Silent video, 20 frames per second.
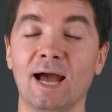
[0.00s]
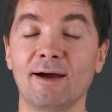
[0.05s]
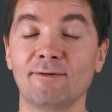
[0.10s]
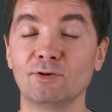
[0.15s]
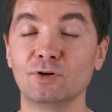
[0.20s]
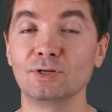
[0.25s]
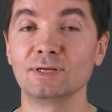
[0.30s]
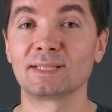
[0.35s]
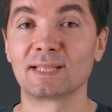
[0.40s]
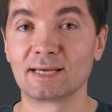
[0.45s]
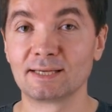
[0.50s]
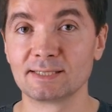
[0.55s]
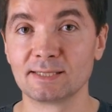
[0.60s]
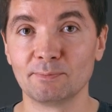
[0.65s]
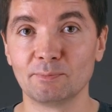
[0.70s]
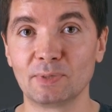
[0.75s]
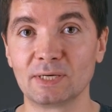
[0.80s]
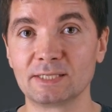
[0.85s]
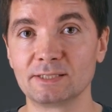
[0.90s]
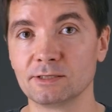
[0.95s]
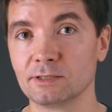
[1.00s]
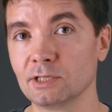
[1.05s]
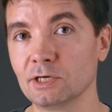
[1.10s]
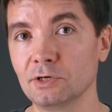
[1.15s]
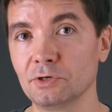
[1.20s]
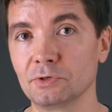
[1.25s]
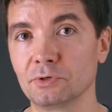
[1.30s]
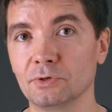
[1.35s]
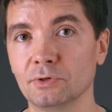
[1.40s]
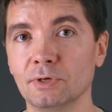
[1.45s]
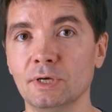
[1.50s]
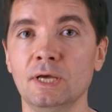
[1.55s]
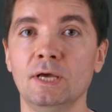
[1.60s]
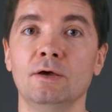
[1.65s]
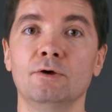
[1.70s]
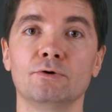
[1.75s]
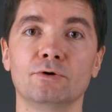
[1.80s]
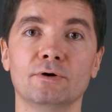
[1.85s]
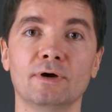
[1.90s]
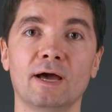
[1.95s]
I've organized them by scenario.
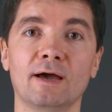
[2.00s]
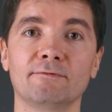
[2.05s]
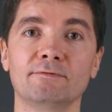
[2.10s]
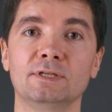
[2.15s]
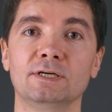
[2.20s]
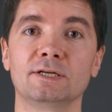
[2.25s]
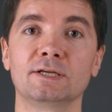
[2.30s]
You have the